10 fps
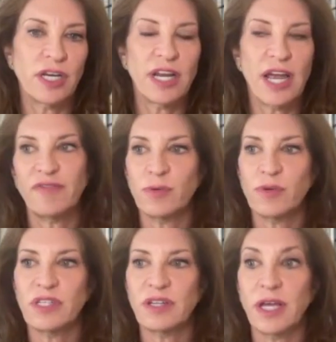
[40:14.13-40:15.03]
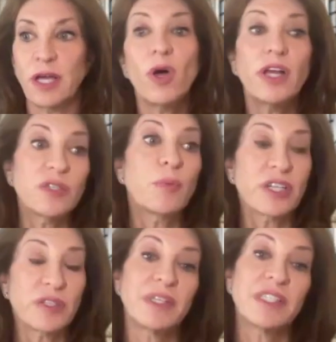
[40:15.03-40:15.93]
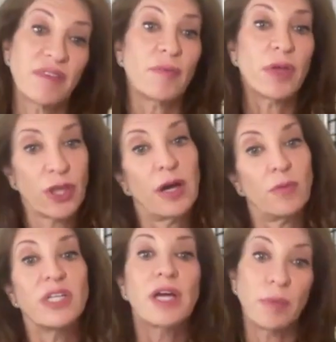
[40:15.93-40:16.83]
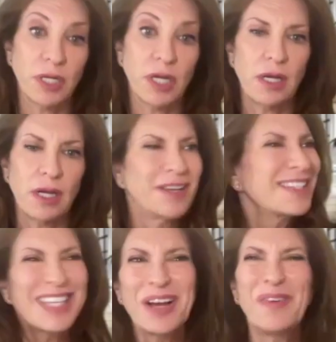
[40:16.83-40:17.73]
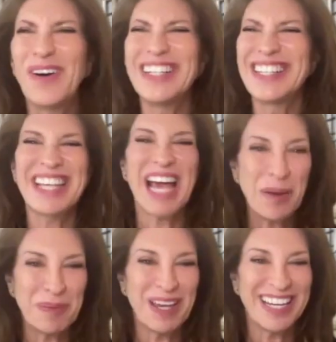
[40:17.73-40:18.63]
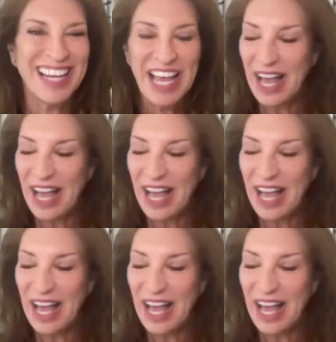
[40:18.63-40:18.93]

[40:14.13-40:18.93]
and afterwards they're like, well, it's more expensive than we thought, we doubled it. I was like, what just happened?